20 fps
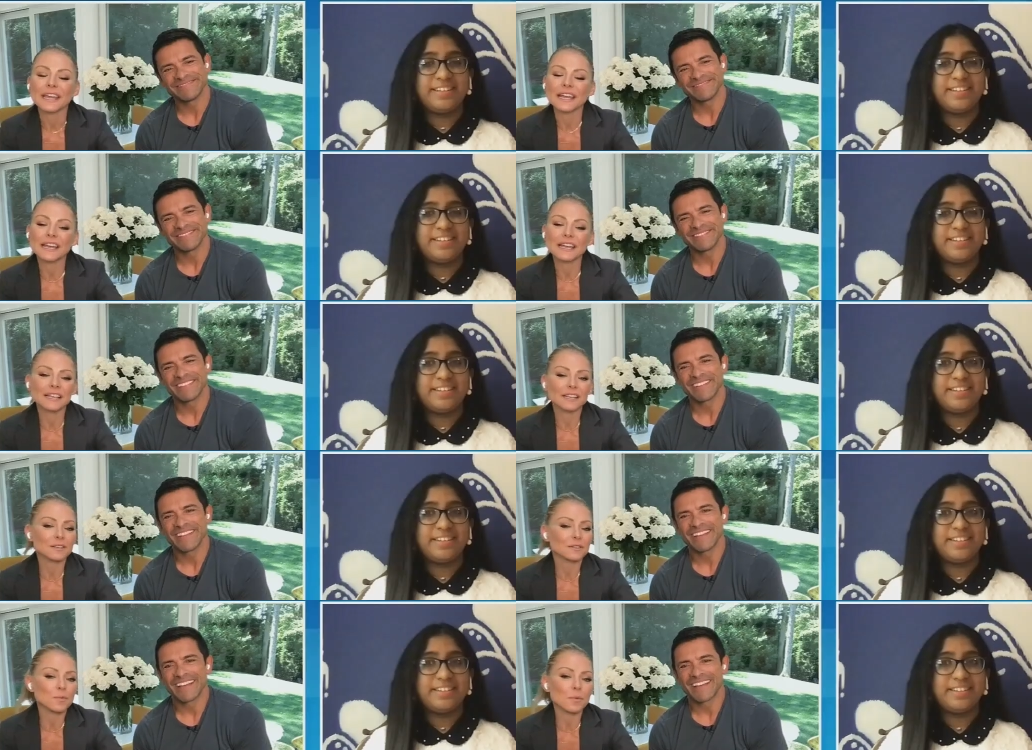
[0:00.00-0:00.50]

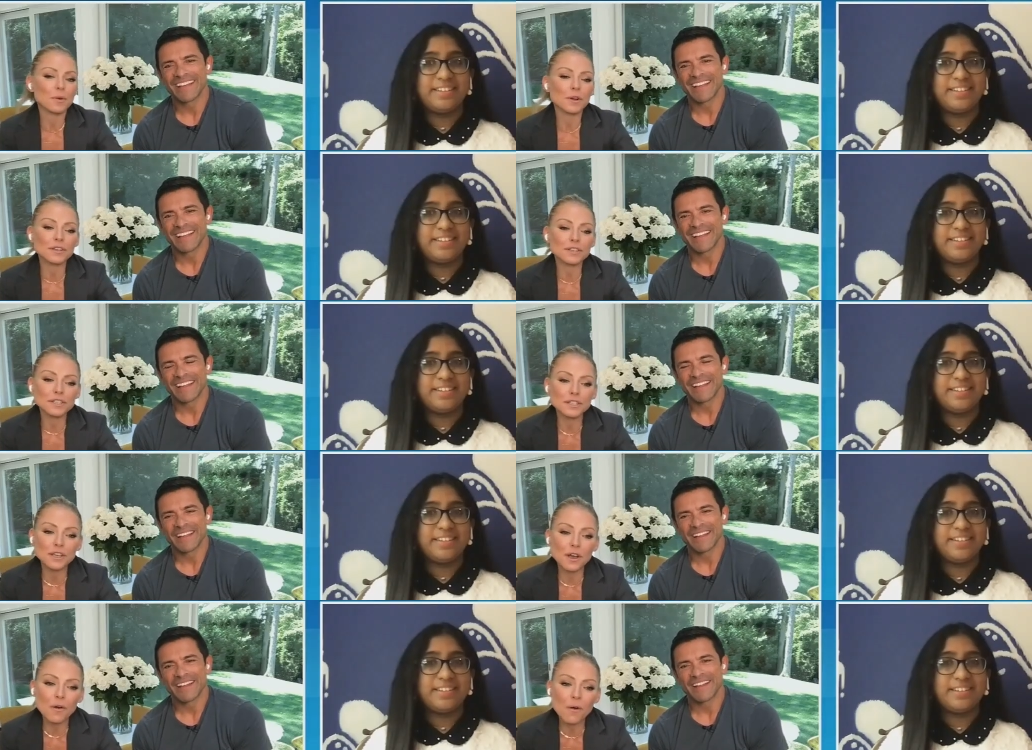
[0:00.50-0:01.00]
Speaker 1: It, we're
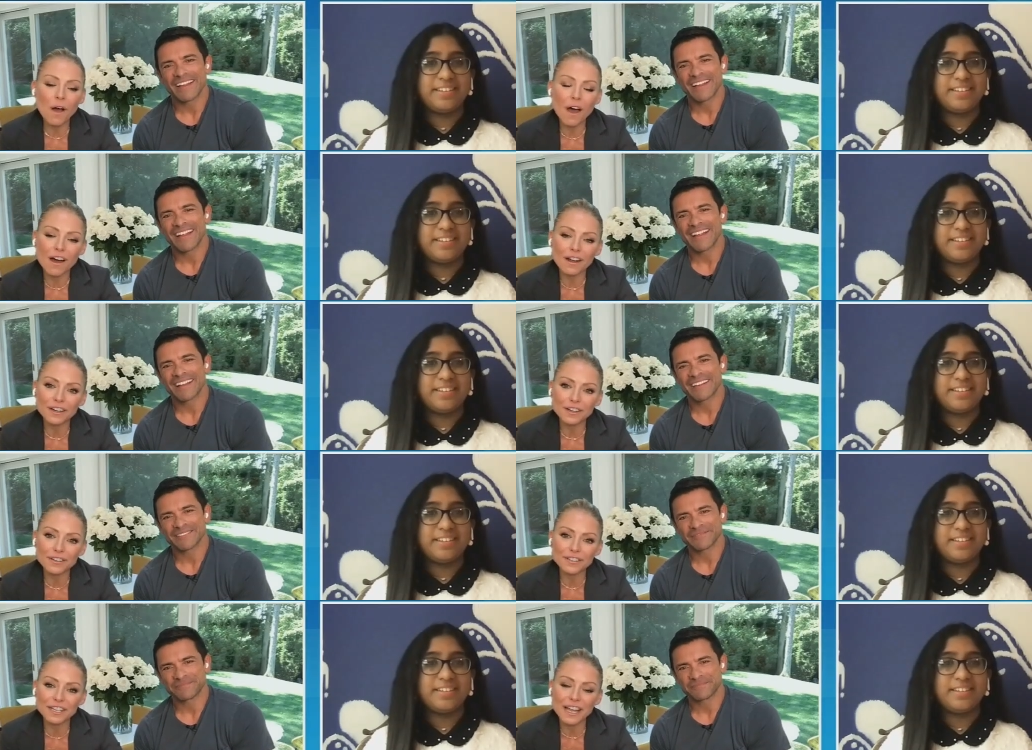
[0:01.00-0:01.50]
so
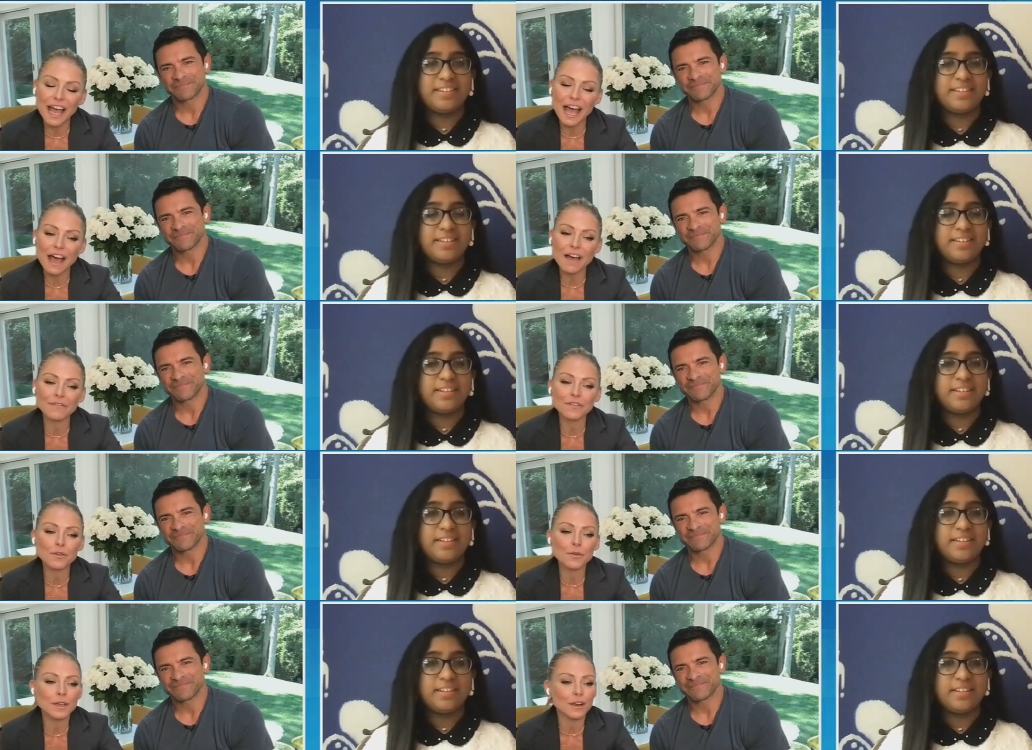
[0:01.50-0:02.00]
honored to
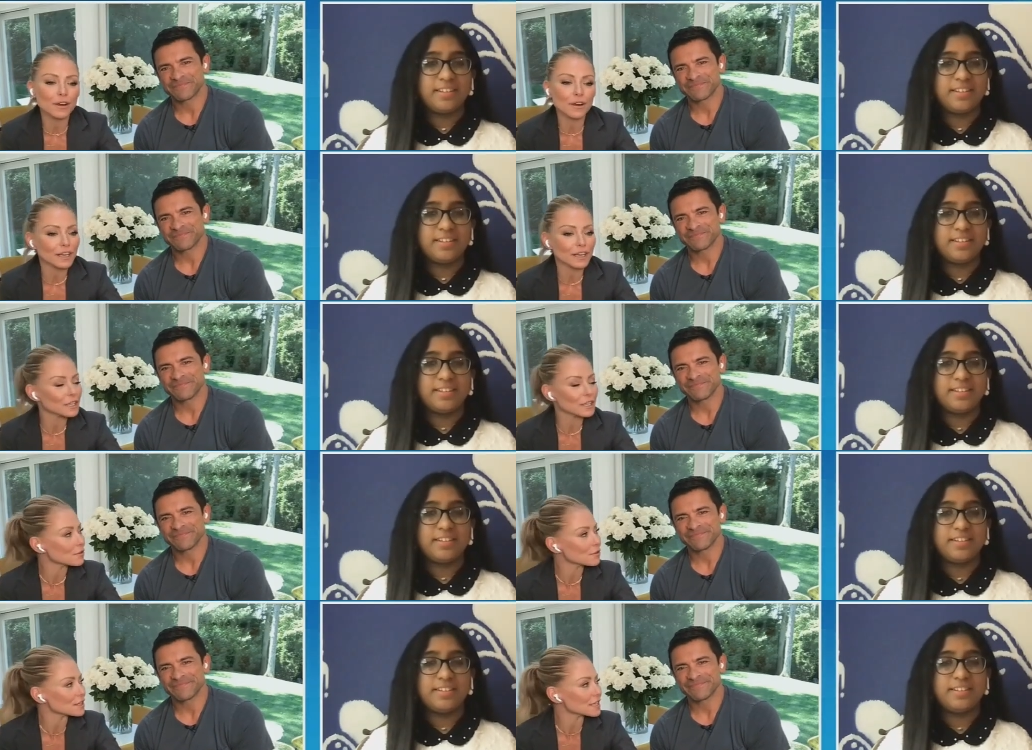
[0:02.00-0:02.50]
have you here.
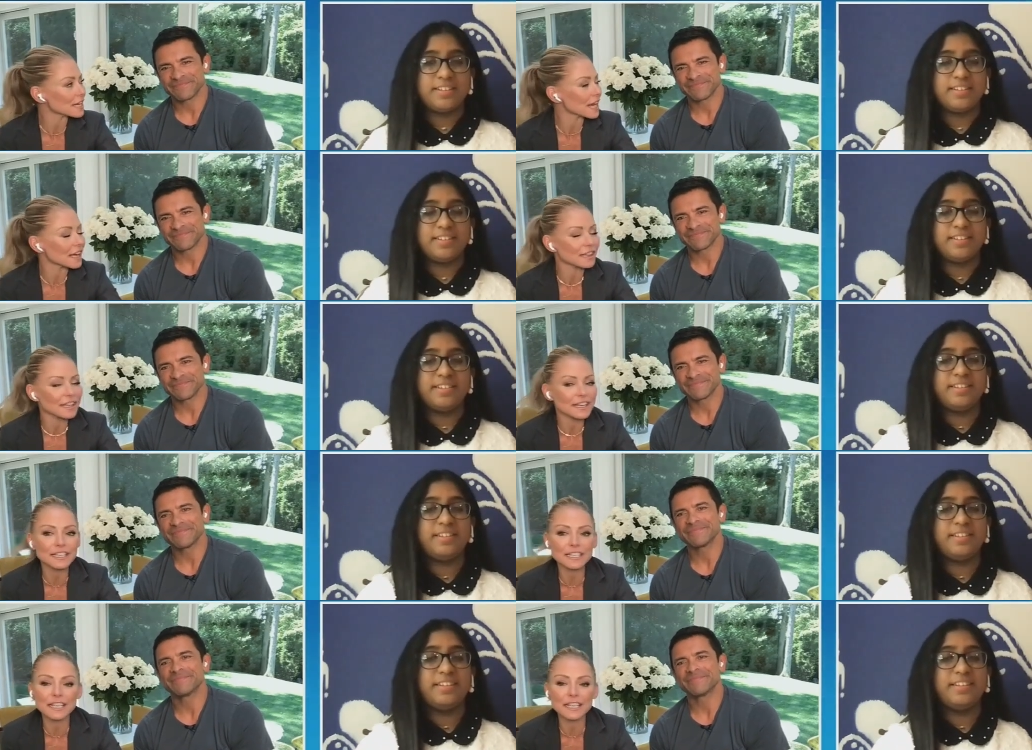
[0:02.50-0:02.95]
Can you tell us